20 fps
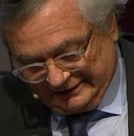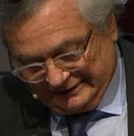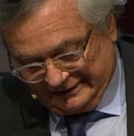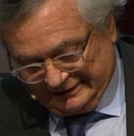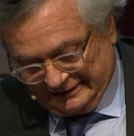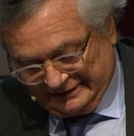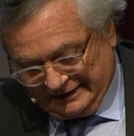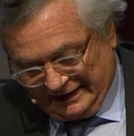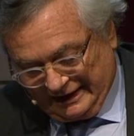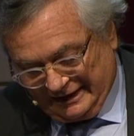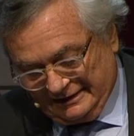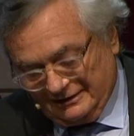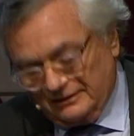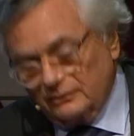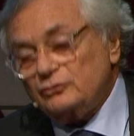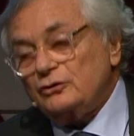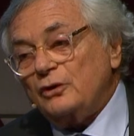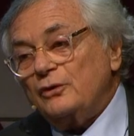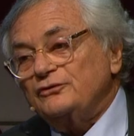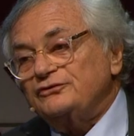than
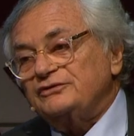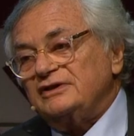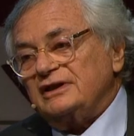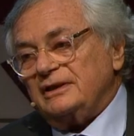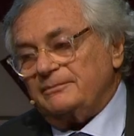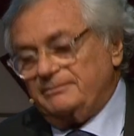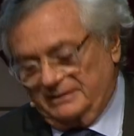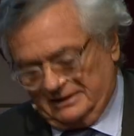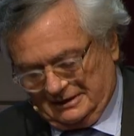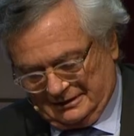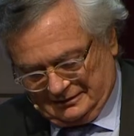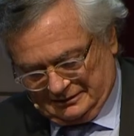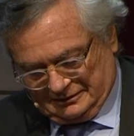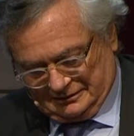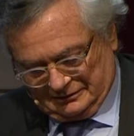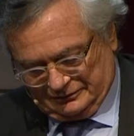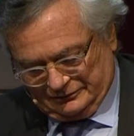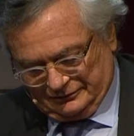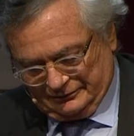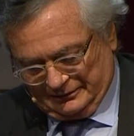those that appeal
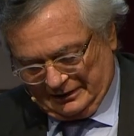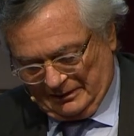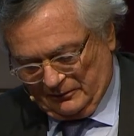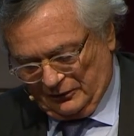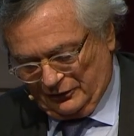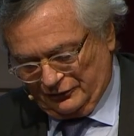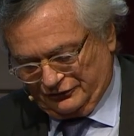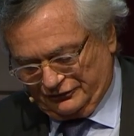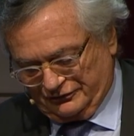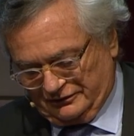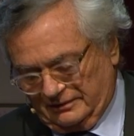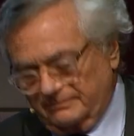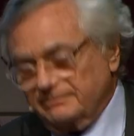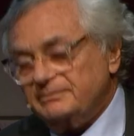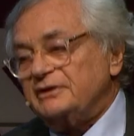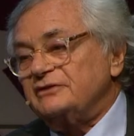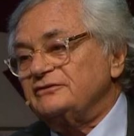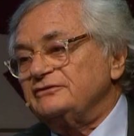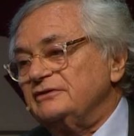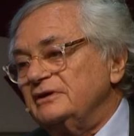to emotion and
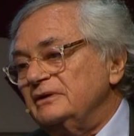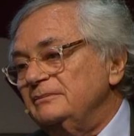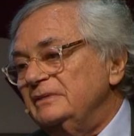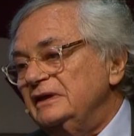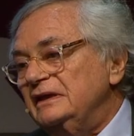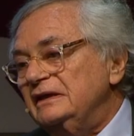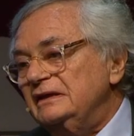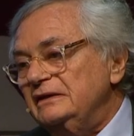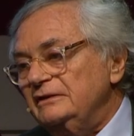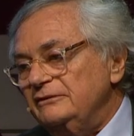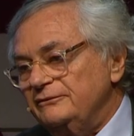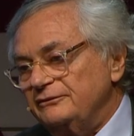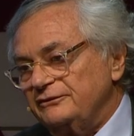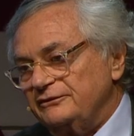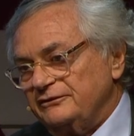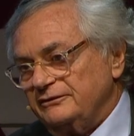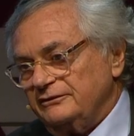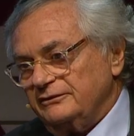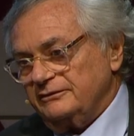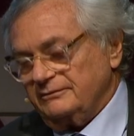personal
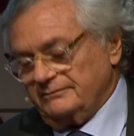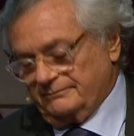beliefs.